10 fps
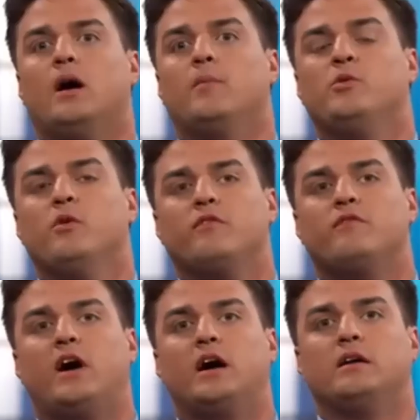you won't
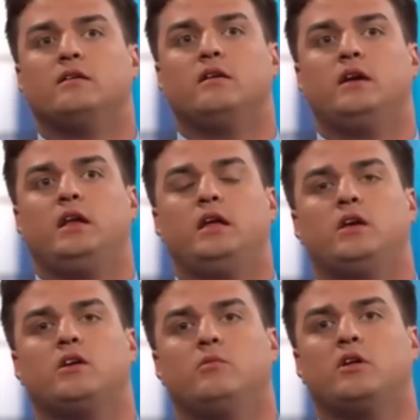find
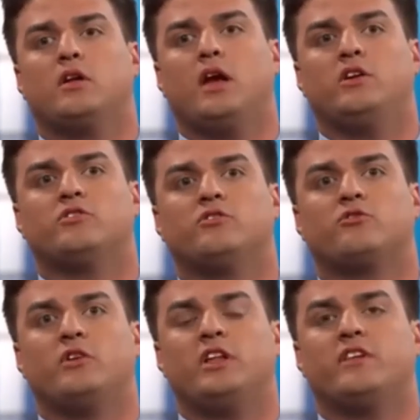any communications
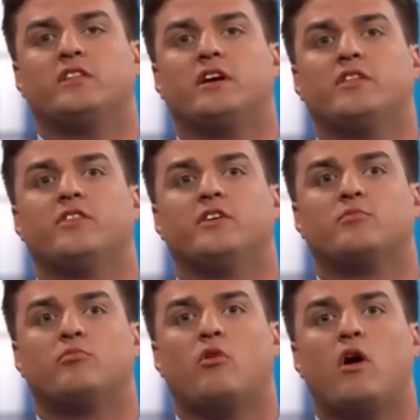or anything like this
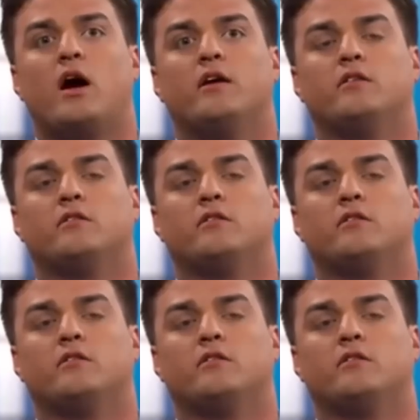prior to